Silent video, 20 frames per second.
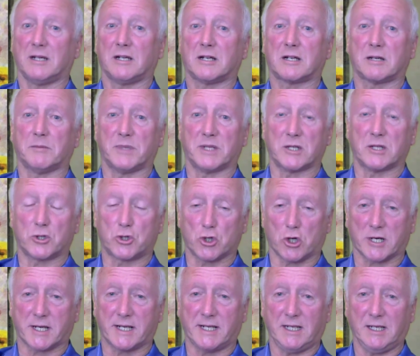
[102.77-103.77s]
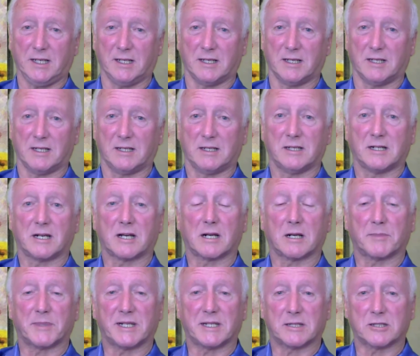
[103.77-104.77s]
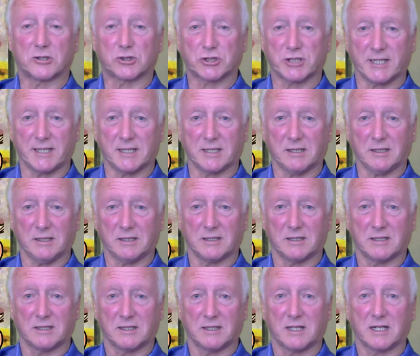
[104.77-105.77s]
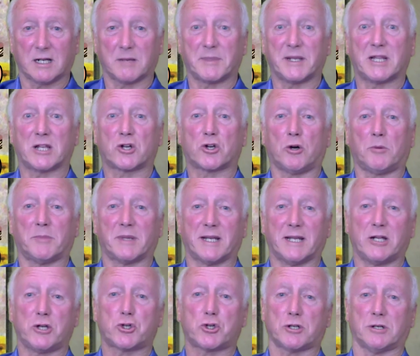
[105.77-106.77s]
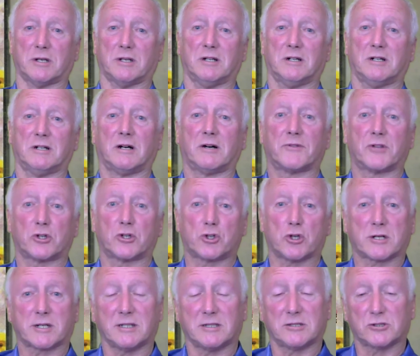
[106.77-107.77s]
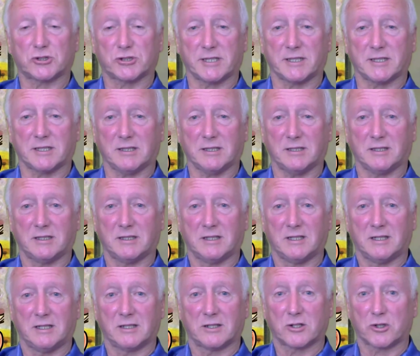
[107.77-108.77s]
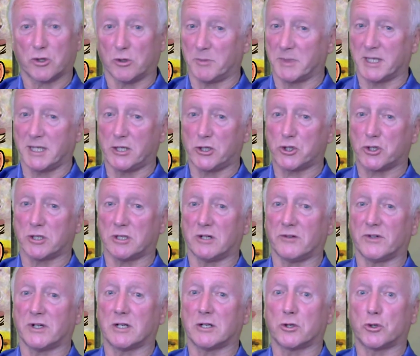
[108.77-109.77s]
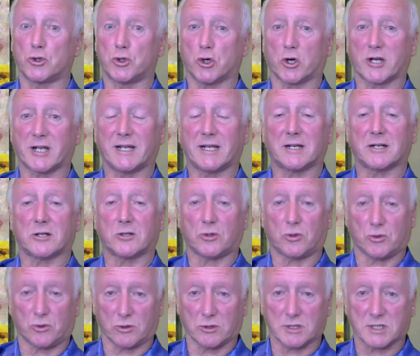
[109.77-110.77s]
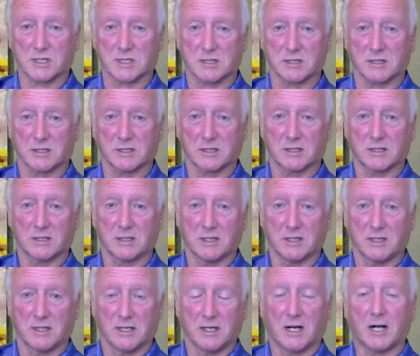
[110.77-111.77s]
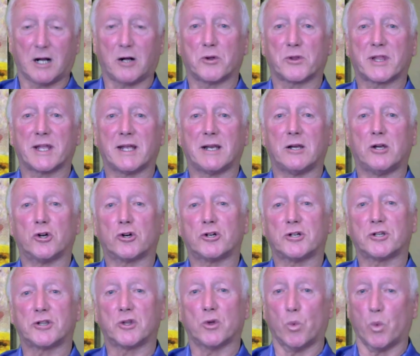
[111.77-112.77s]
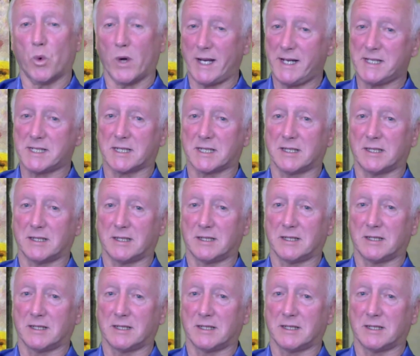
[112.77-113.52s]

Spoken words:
it can be the jockey, it'll be the trainer, it'll be the combination of the jockey and trainer, the combination of a jockey and a horse. I'll then look at the weight,